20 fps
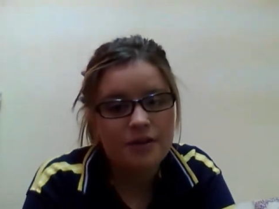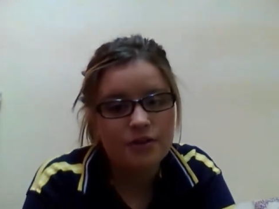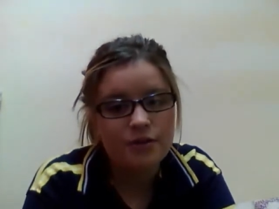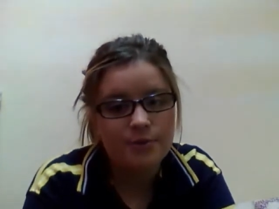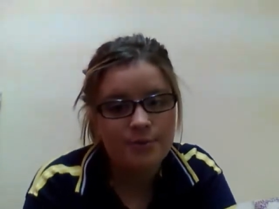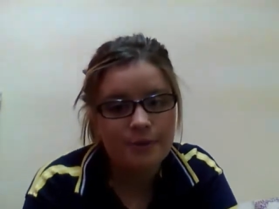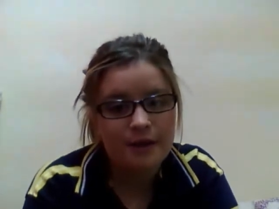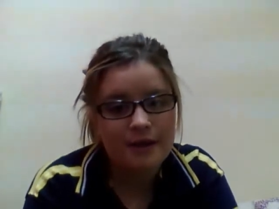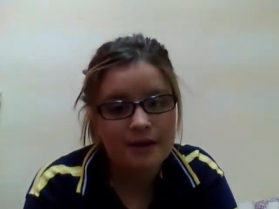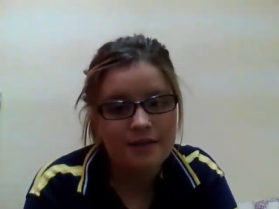a
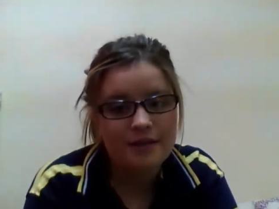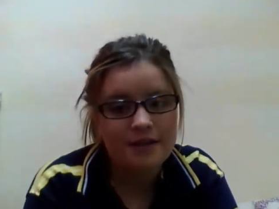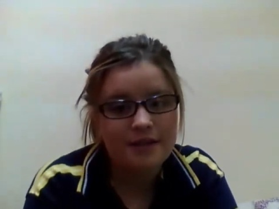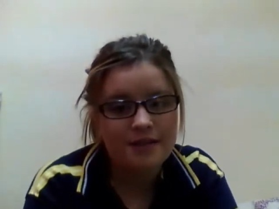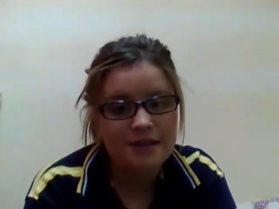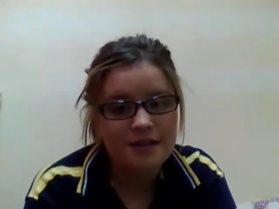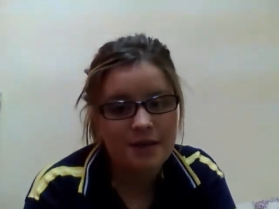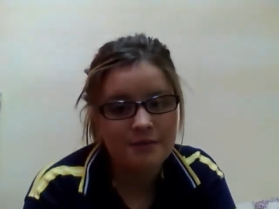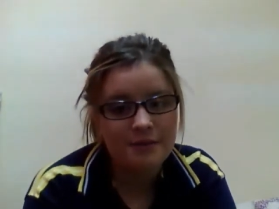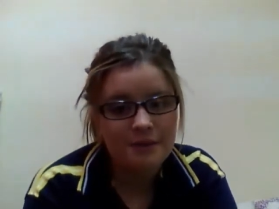topic
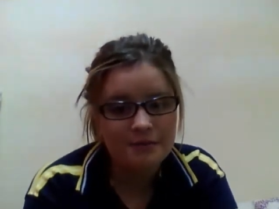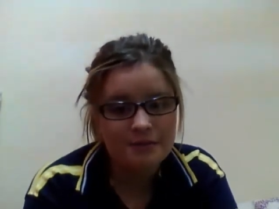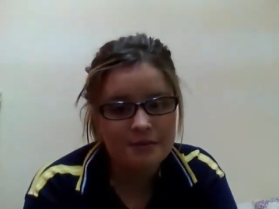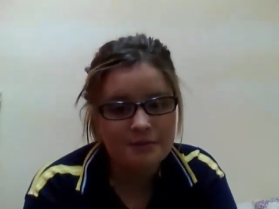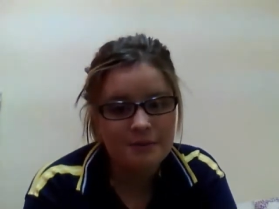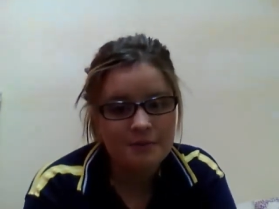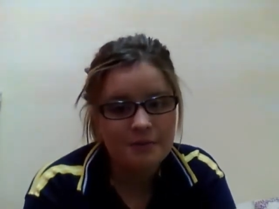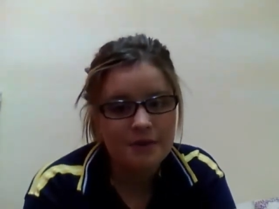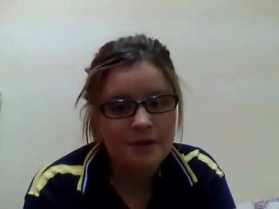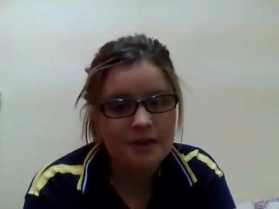that's come up
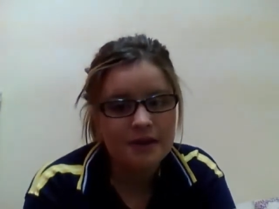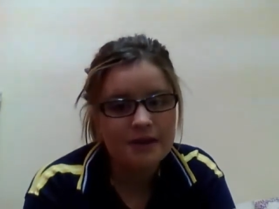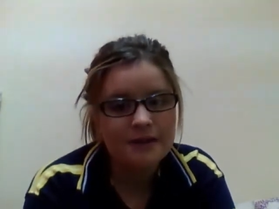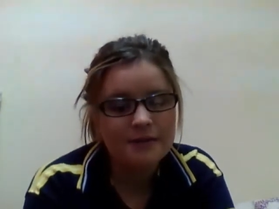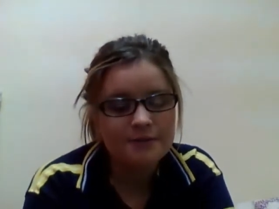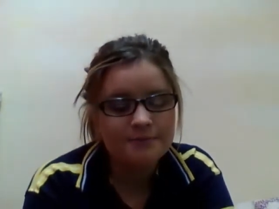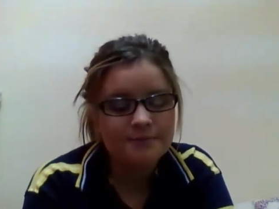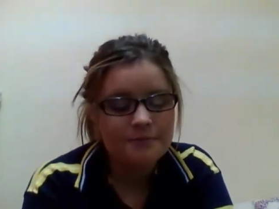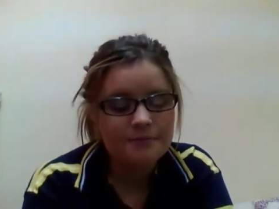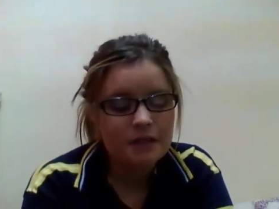to my
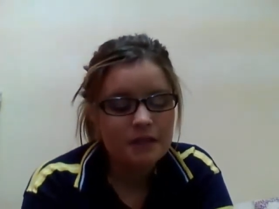mind.